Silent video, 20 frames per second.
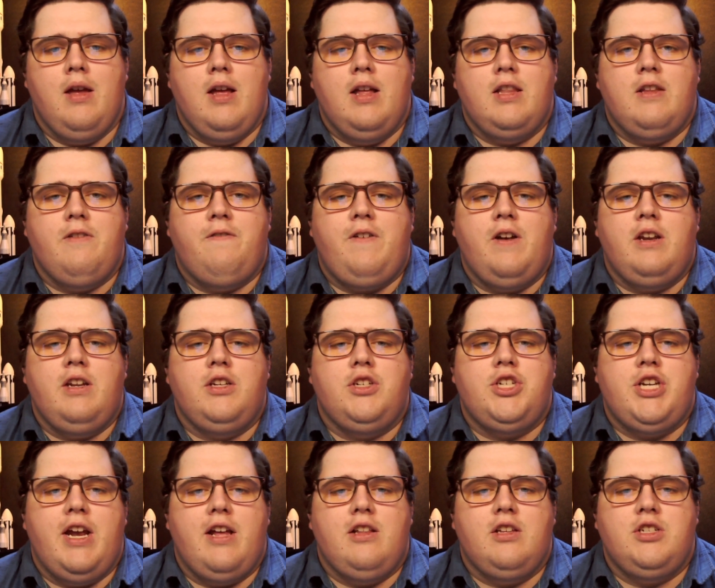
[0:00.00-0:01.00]
The funding
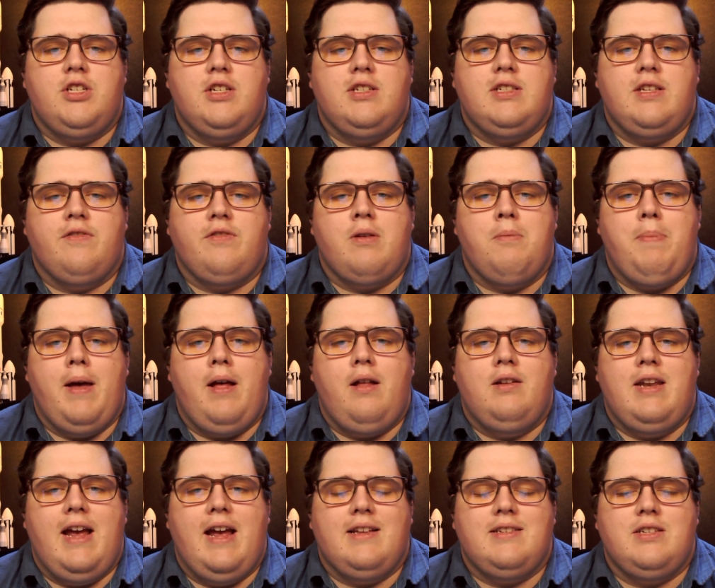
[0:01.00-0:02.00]
challenges have compelled
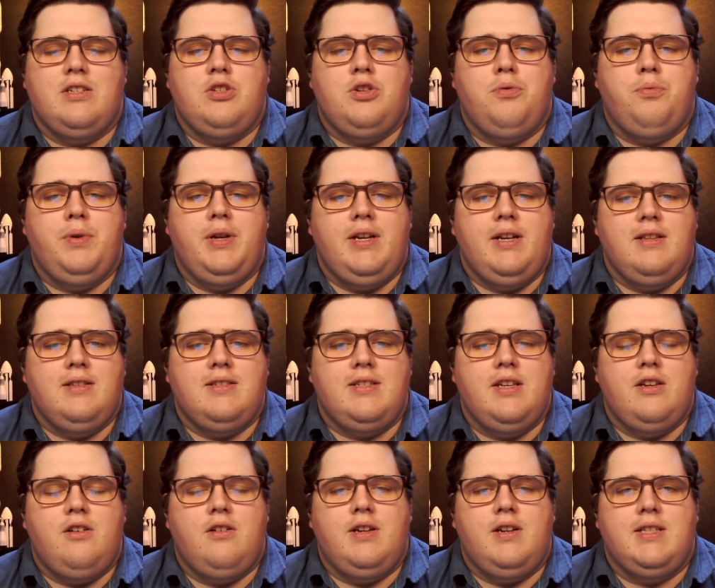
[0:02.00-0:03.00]
NASA to
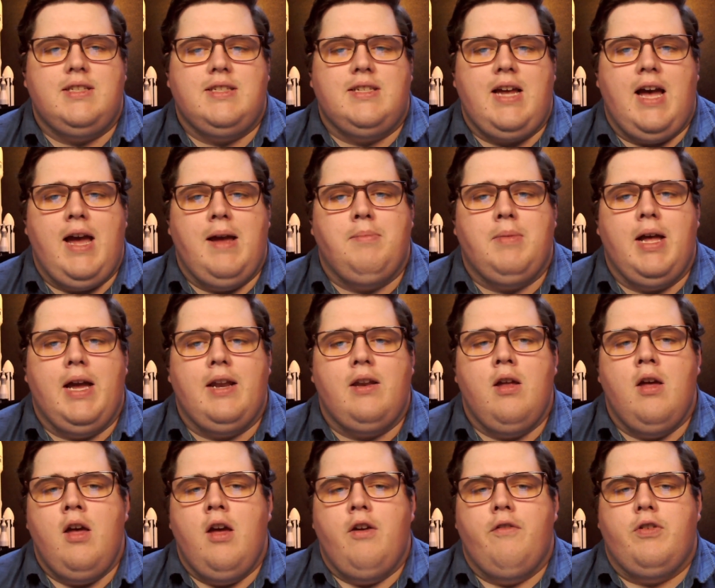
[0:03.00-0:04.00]
reconsider its timeline
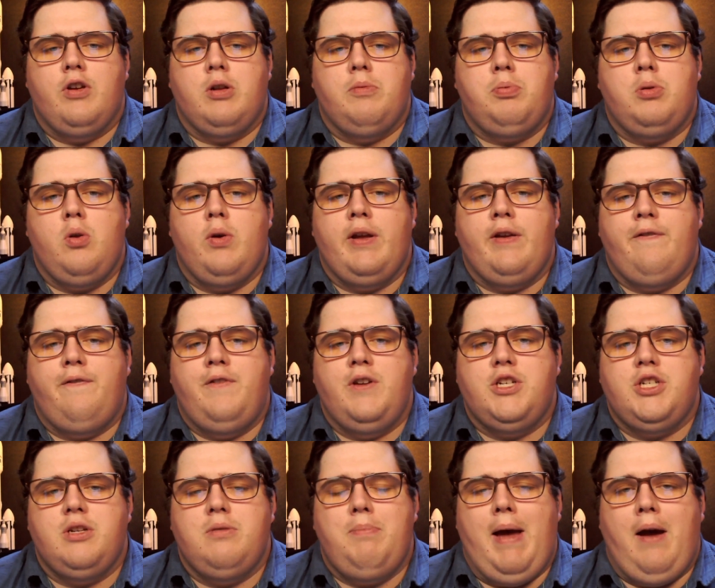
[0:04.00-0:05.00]
for deploying
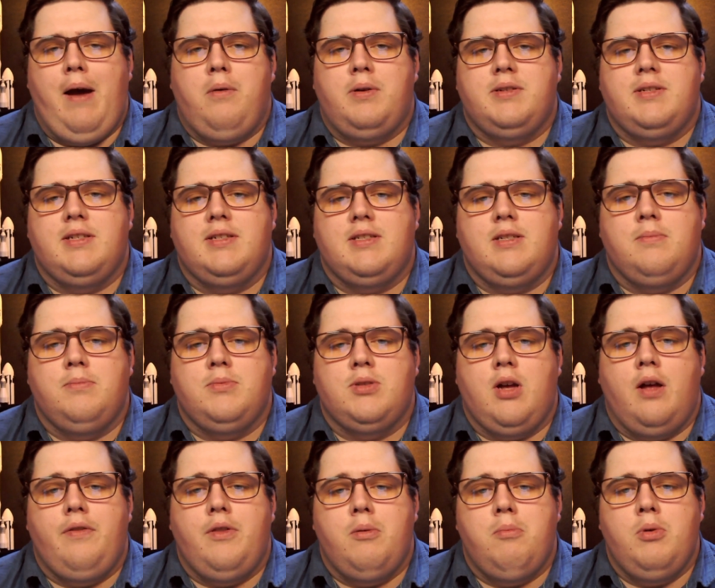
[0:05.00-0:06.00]
fission power systems
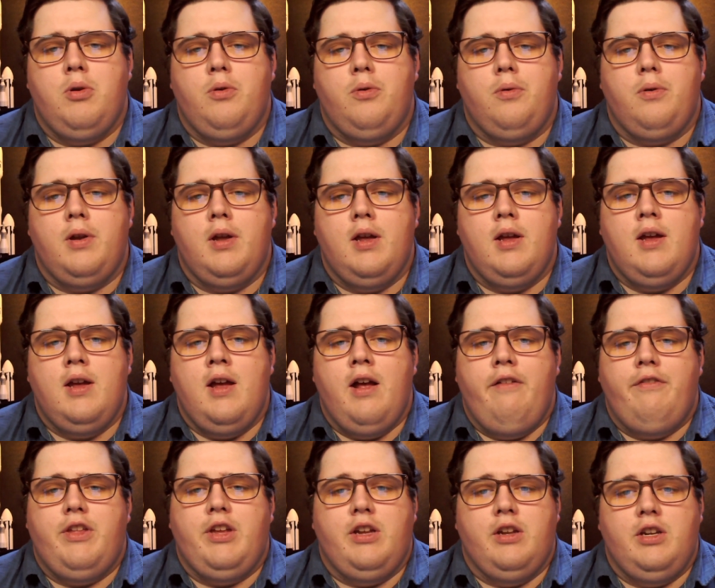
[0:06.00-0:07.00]
on the moon.
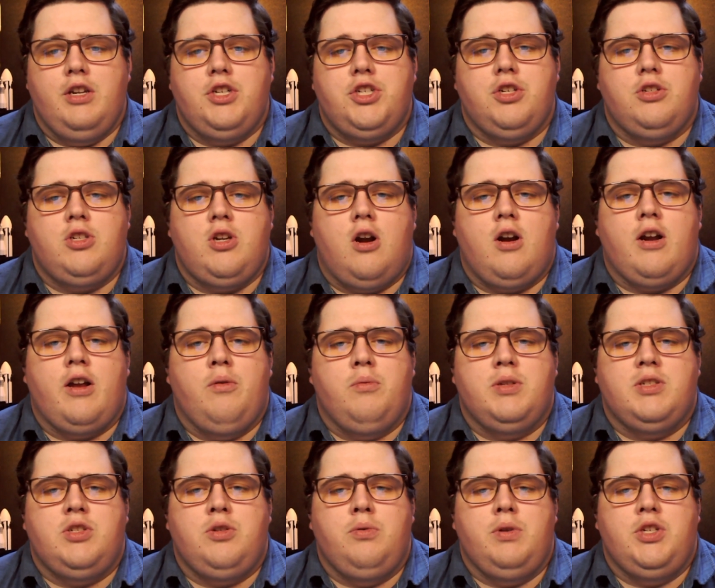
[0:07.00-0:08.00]
The initial target
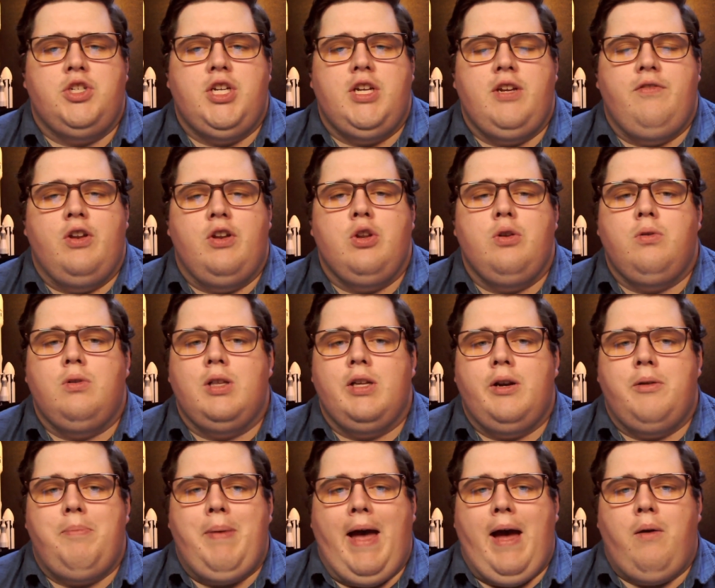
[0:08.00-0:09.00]
was to achieve a
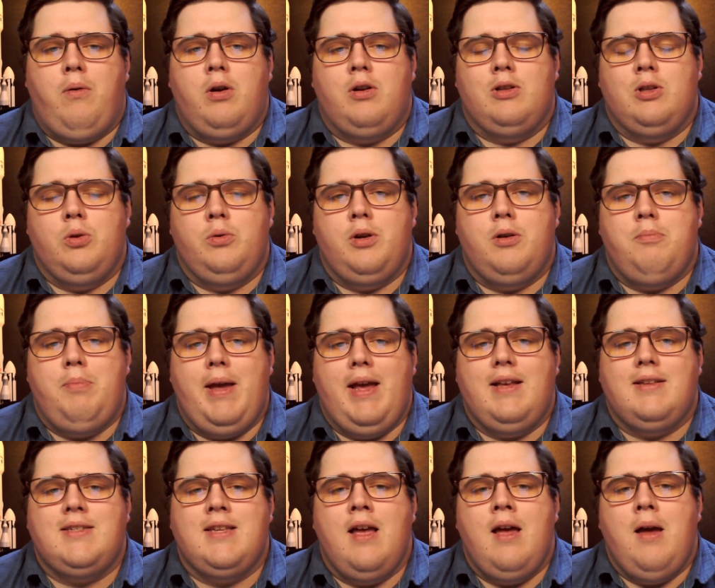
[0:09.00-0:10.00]
nuclear-powered lunar
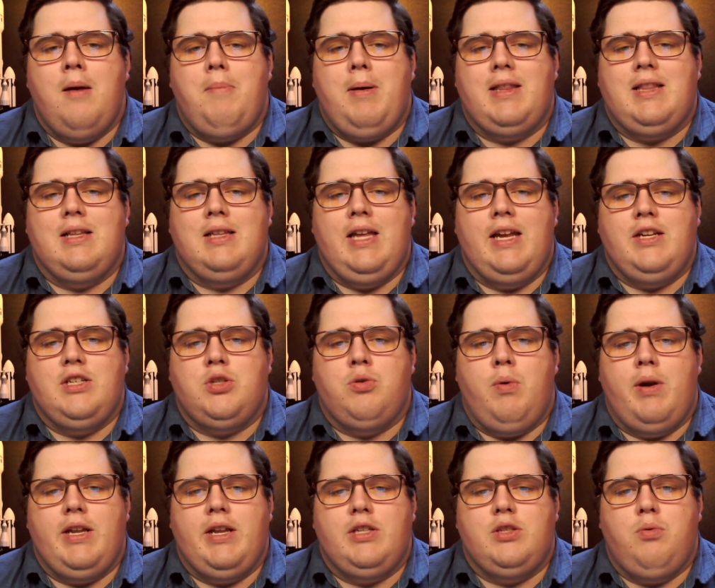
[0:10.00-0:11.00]
base by the late
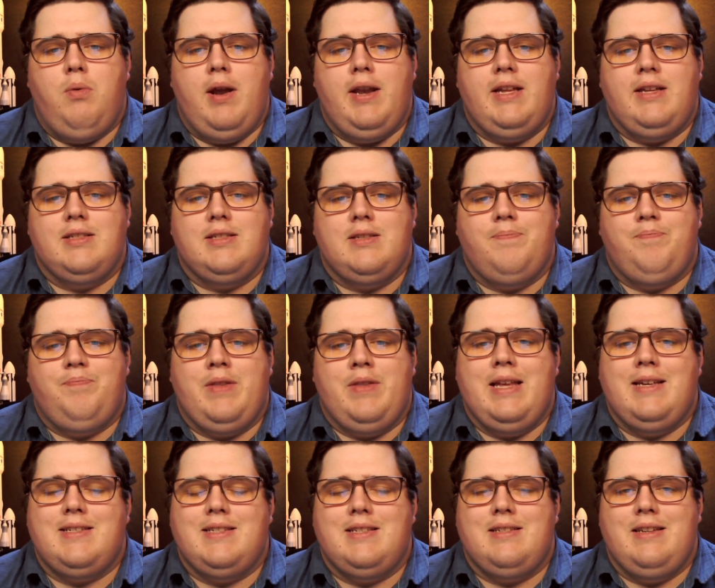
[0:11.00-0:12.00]
twenty twenties.
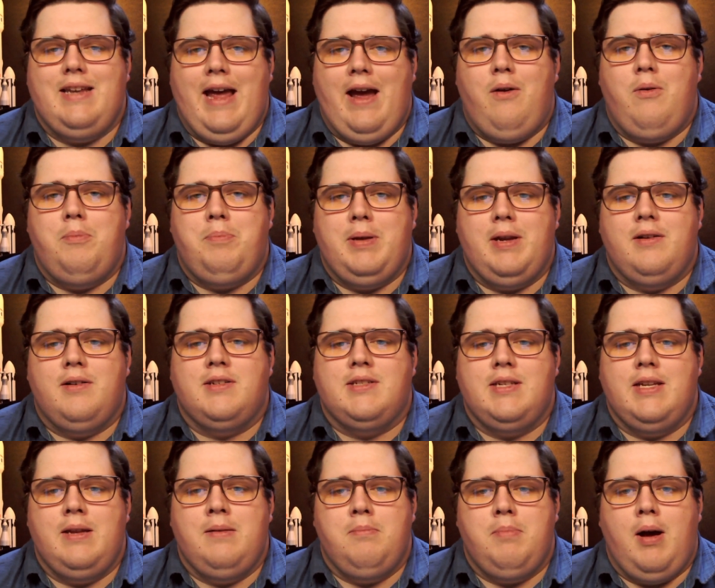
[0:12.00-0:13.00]
This now appears
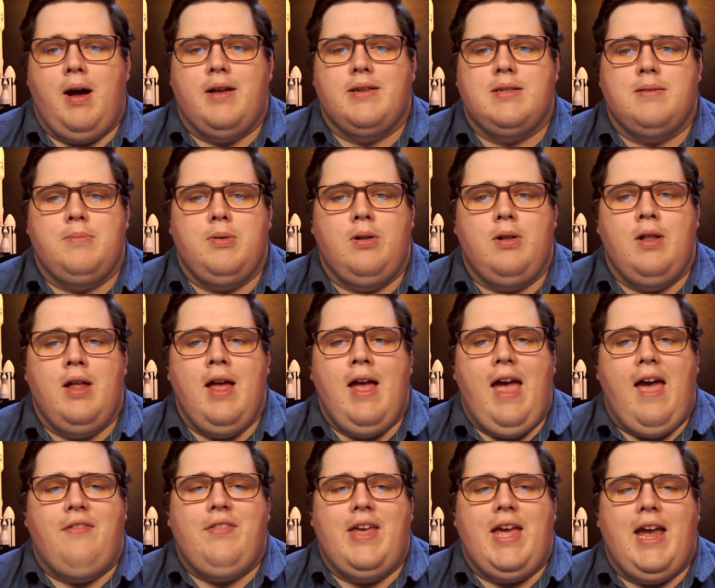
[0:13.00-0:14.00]
impossible,
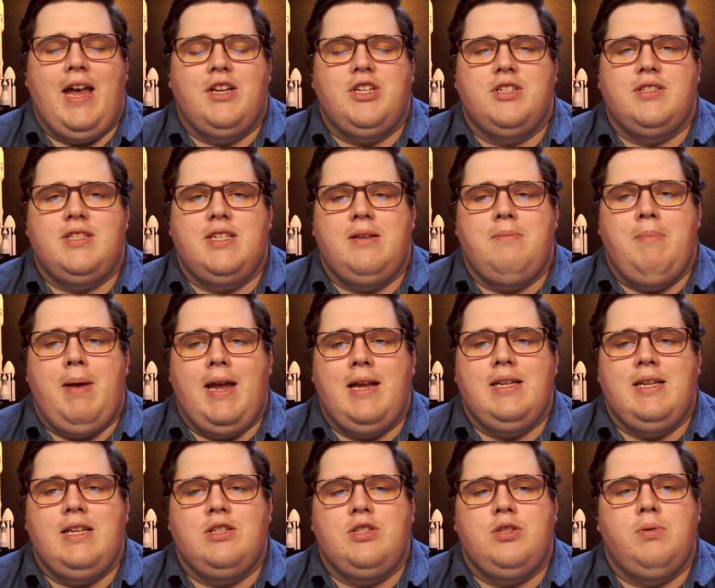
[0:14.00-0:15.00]
and the agency may
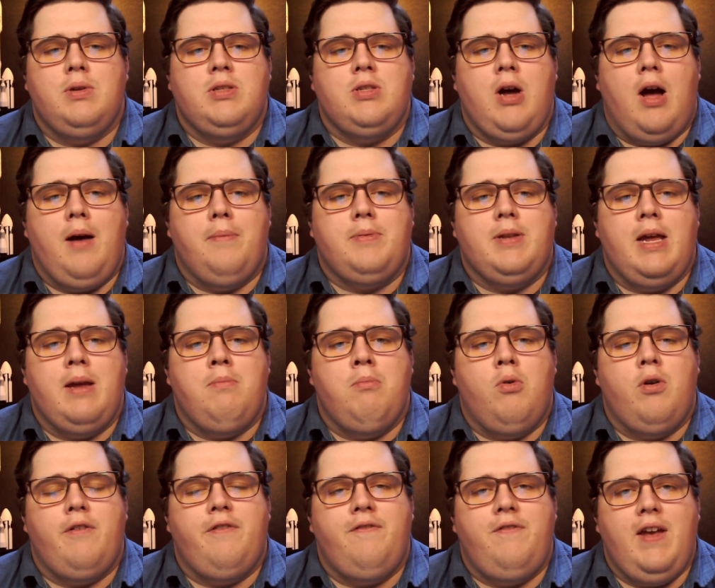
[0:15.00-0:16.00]
need to adopt a
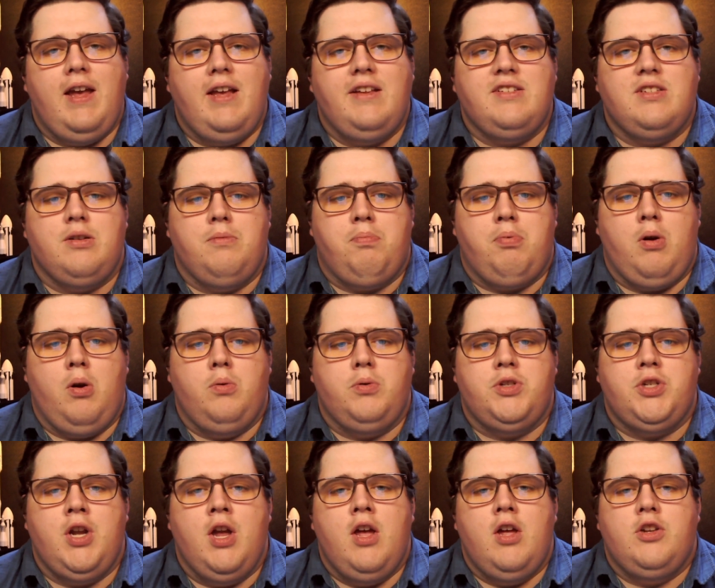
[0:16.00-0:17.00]
more phased
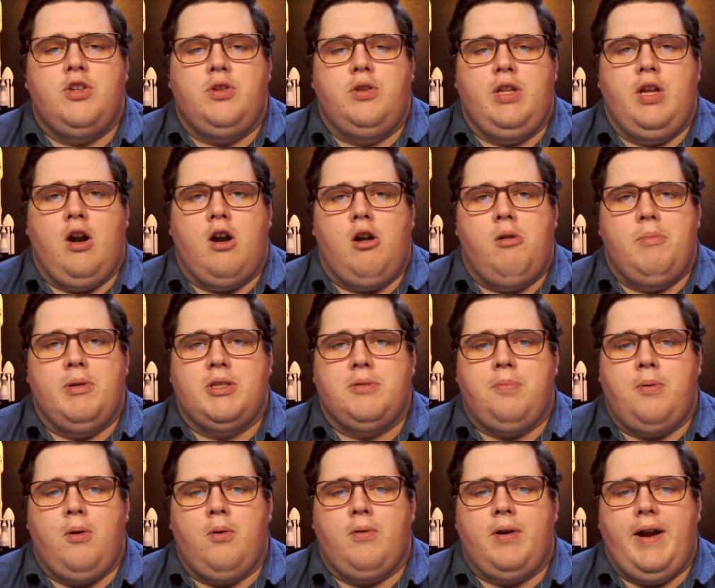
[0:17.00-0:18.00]
approach to the Artemis
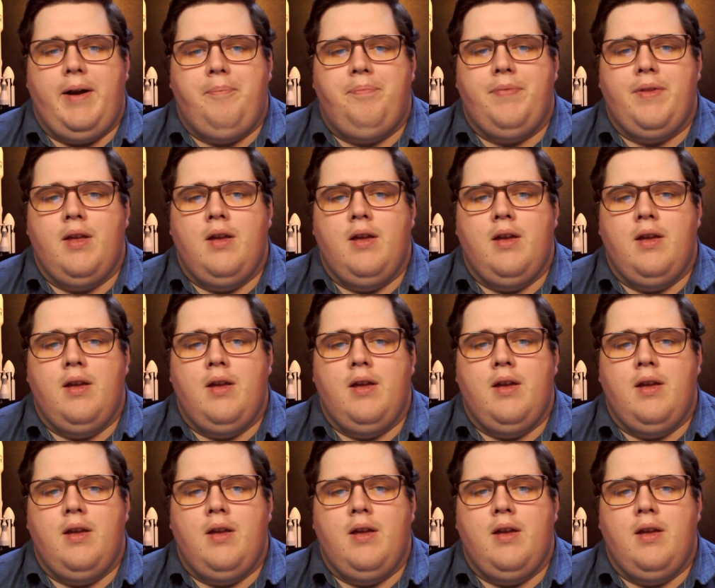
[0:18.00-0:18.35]
program.